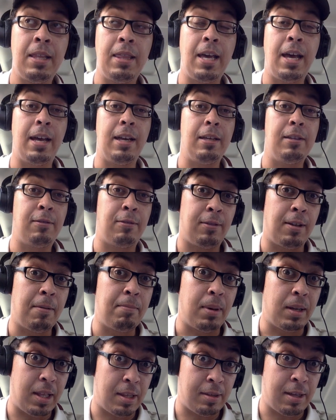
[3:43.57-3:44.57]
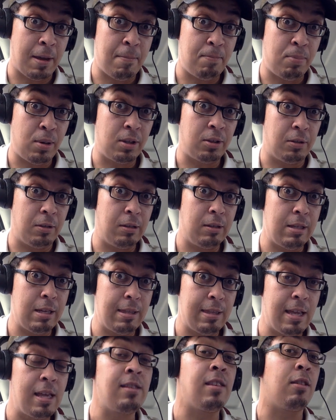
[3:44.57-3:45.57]
that is done by the same person who
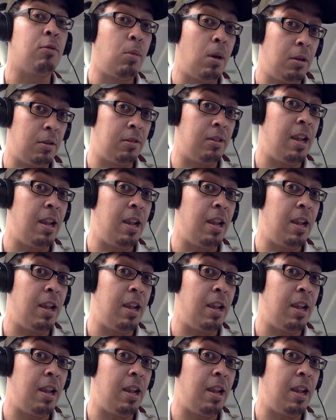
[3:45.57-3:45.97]
did this as well